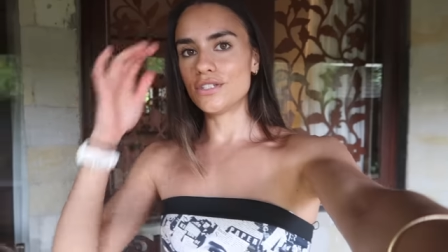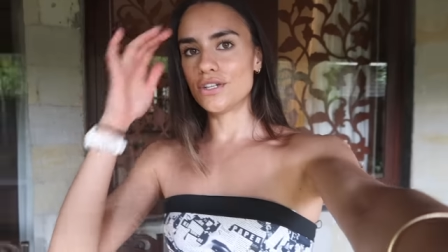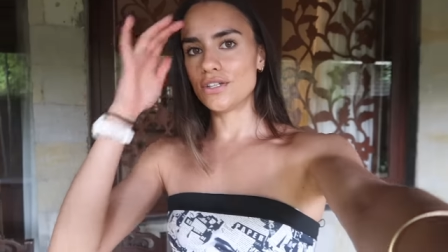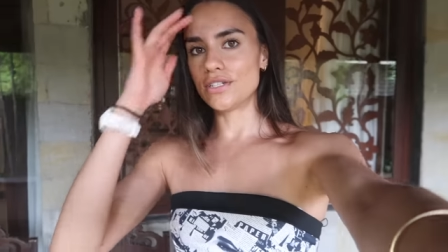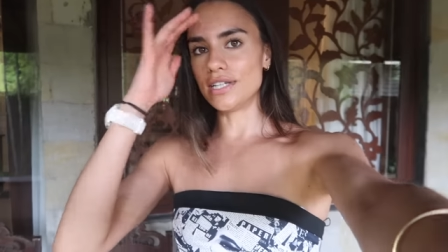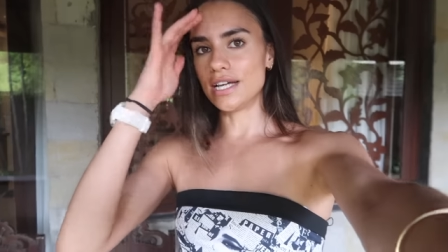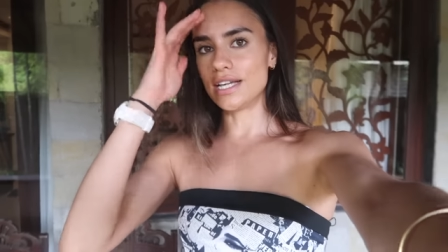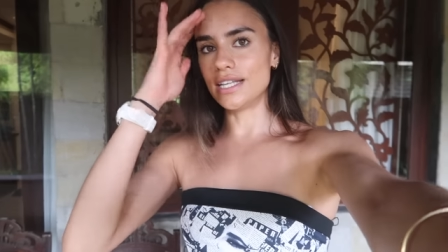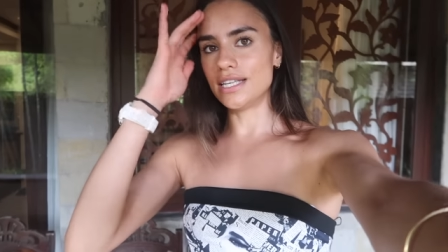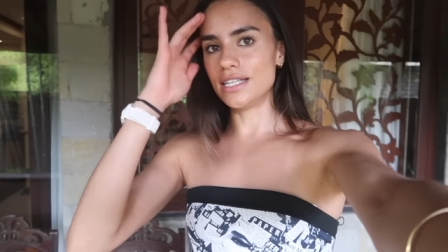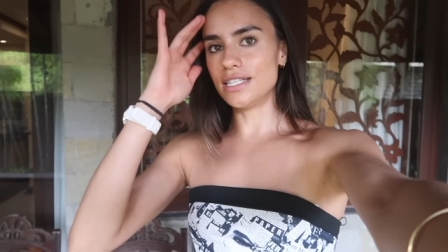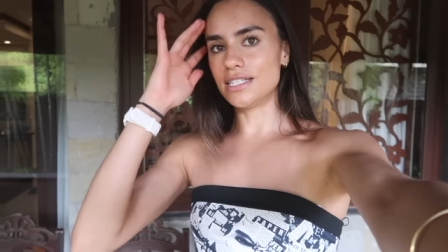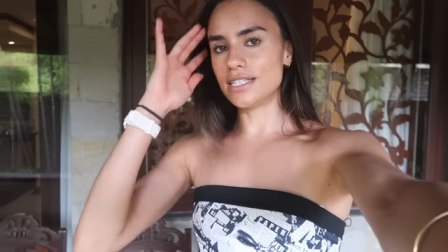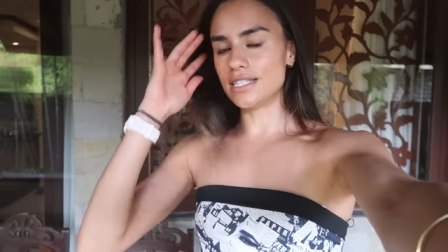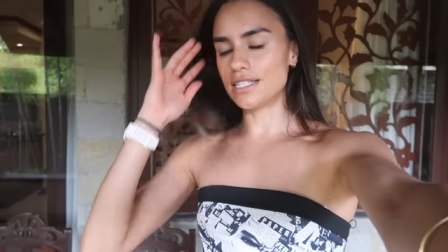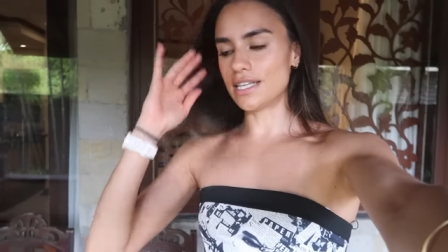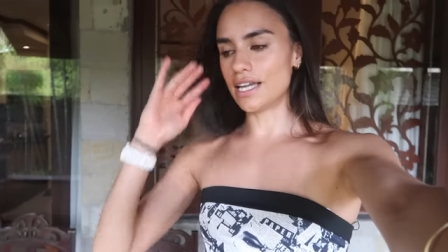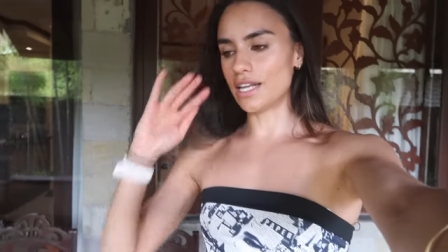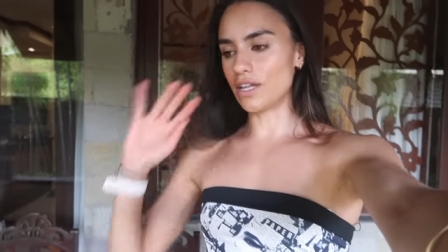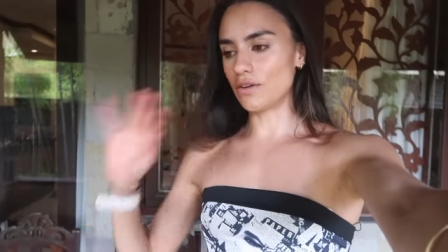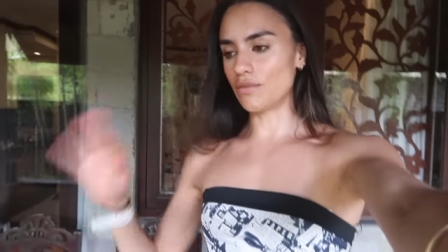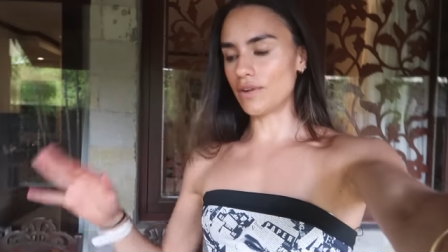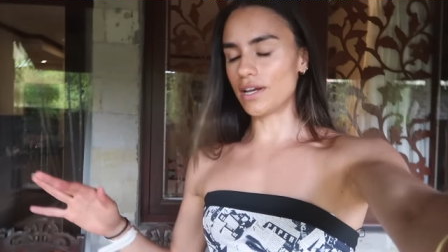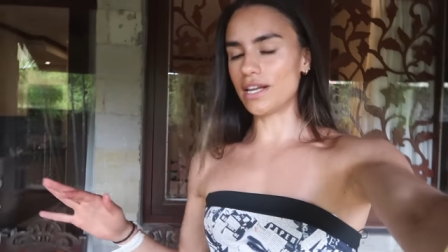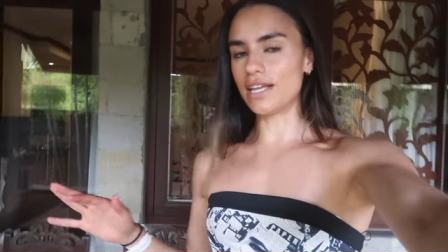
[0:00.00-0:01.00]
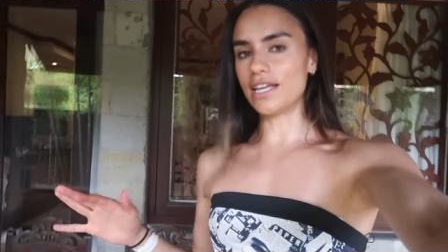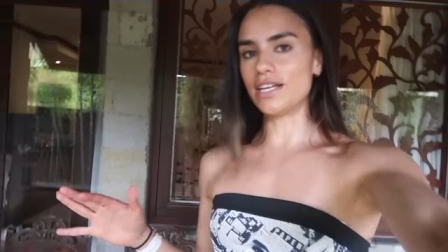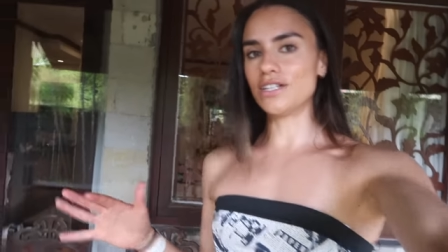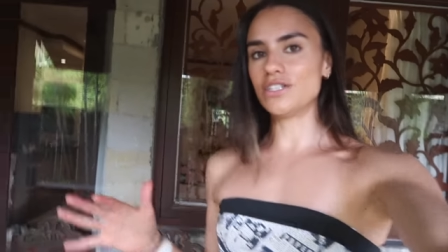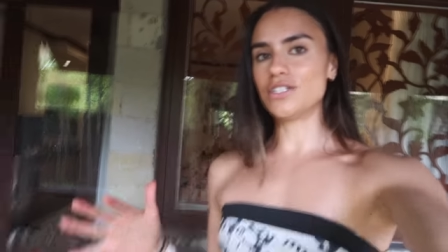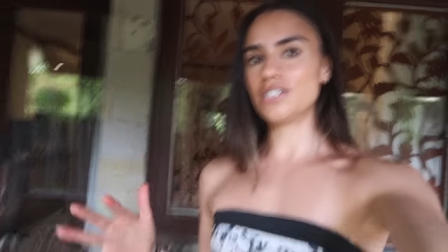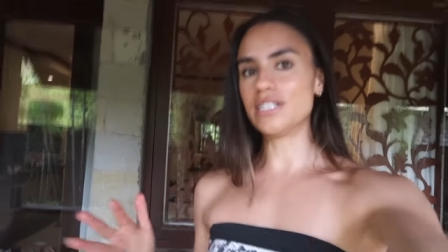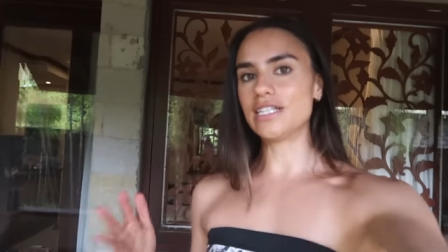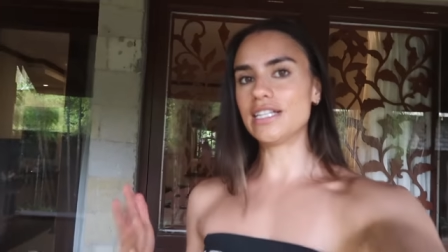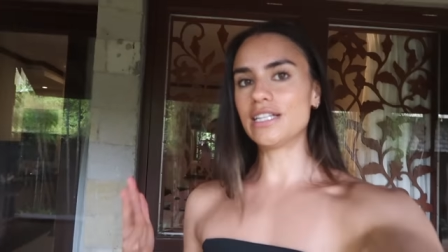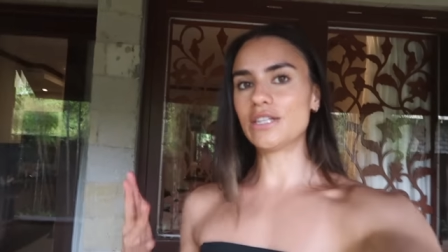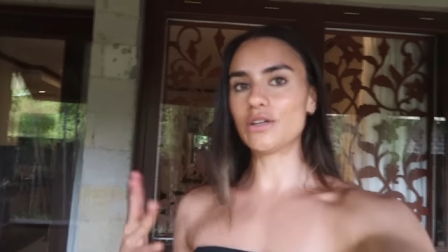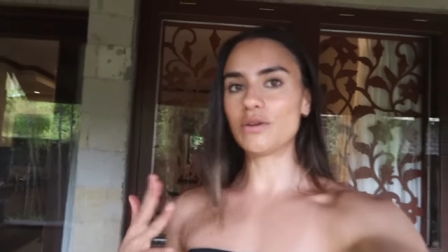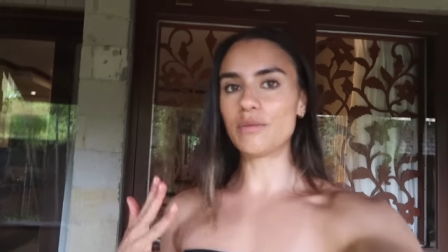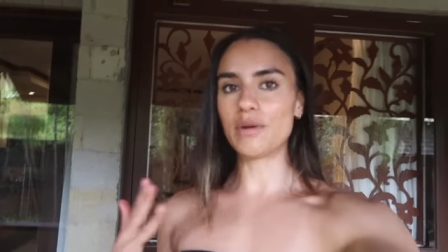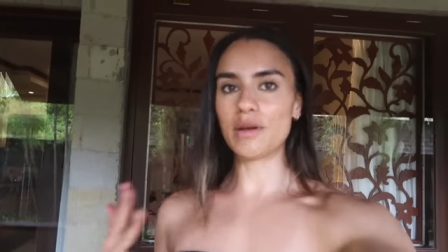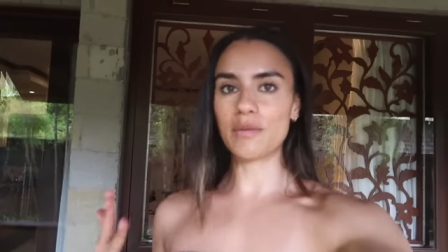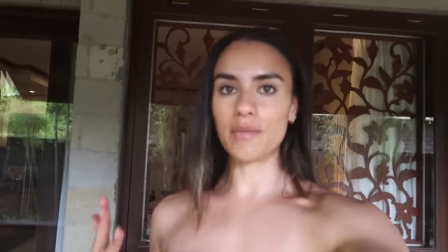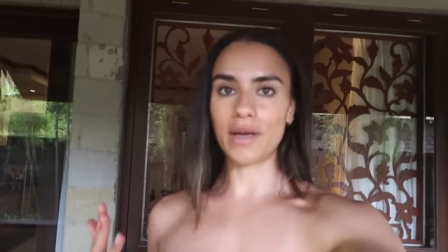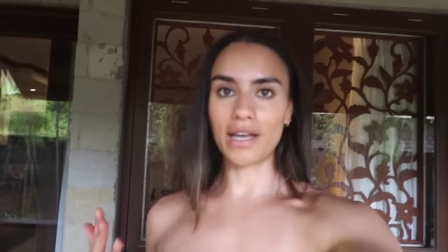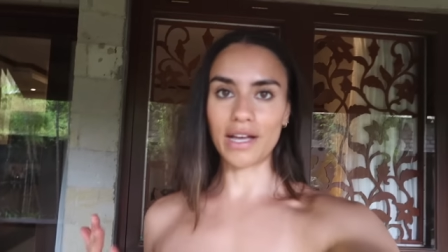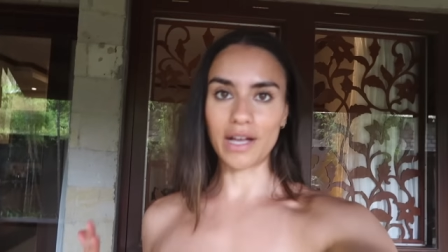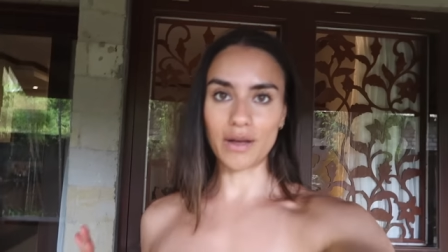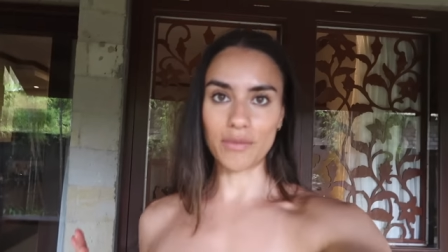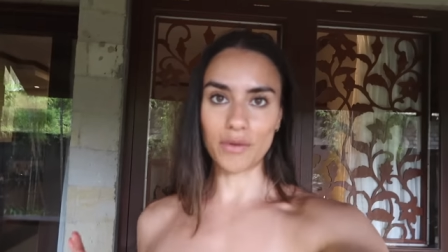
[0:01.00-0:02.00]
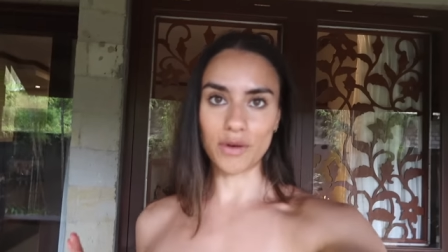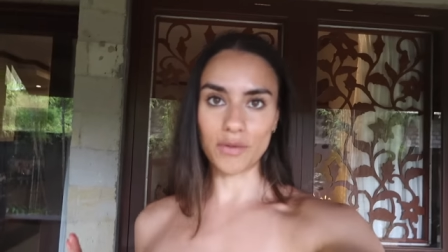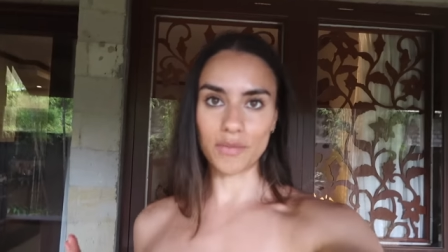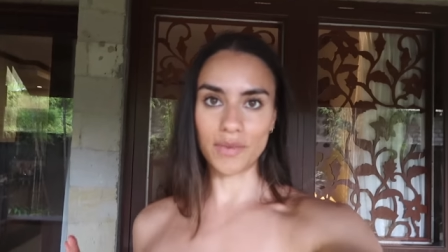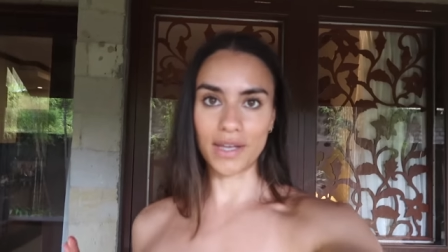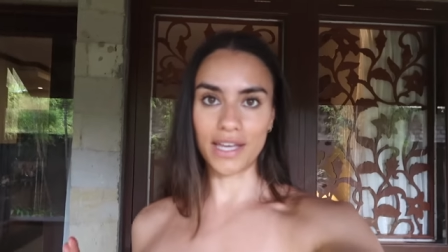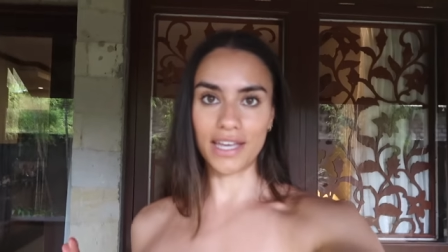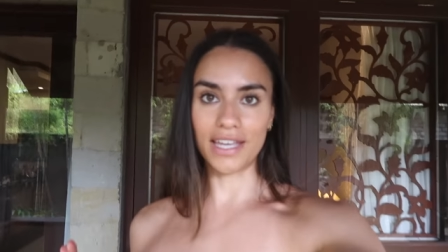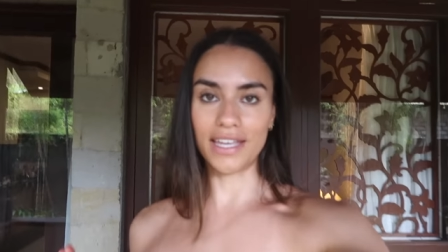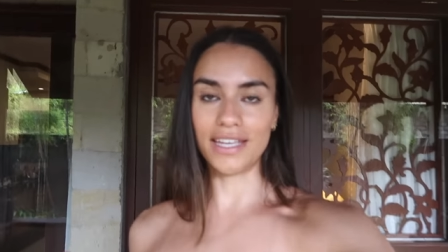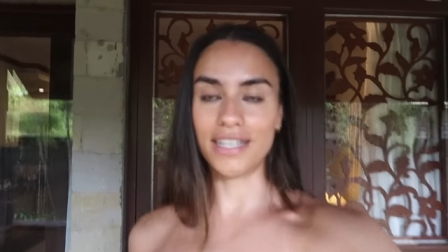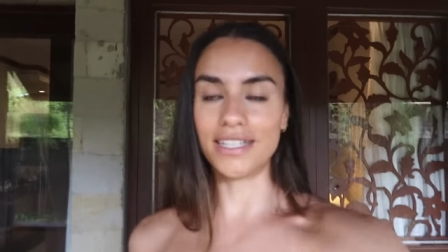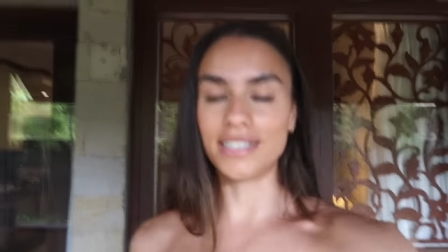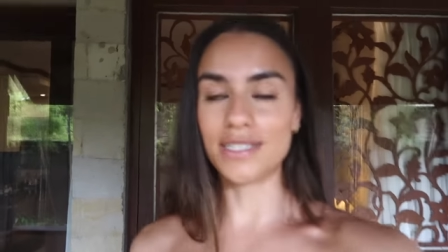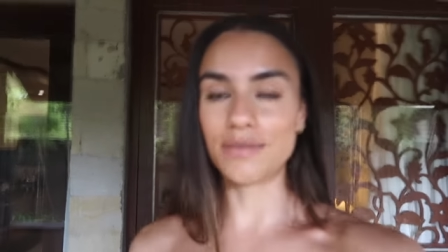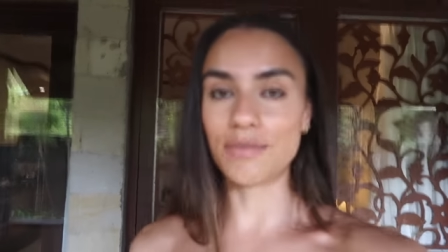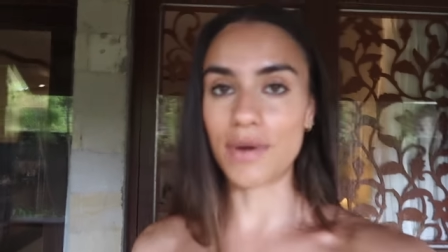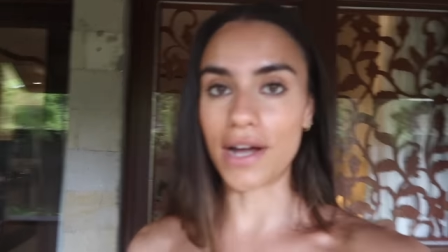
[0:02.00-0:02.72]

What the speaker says: So Danny's getting ready and she did a little bit of makeup on me to